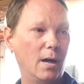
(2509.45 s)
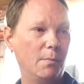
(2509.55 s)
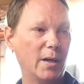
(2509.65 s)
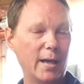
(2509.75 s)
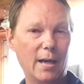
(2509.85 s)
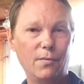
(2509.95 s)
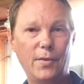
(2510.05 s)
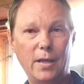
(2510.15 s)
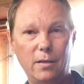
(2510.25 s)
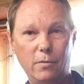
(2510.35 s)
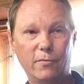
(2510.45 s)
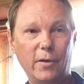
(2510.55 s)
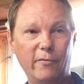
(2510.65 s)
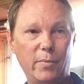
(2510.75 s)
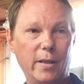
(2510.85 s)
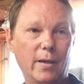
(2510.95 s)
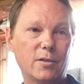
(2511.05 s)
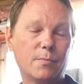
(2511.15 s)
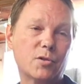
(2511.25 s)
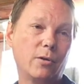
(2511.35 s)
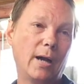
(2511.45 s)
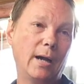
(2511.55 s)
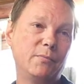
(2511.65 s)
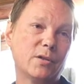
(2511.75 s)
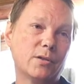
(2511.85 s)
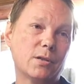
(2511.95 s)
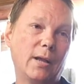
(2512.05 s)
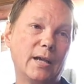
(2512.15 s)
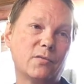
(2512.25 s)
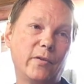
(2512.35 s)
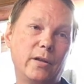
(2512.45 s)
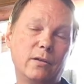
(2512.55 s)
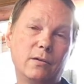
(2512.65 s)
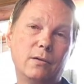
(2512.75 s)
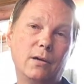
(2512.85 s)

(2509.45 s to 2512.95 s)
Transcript: Again, thank you for everybody that subscribed since the last video.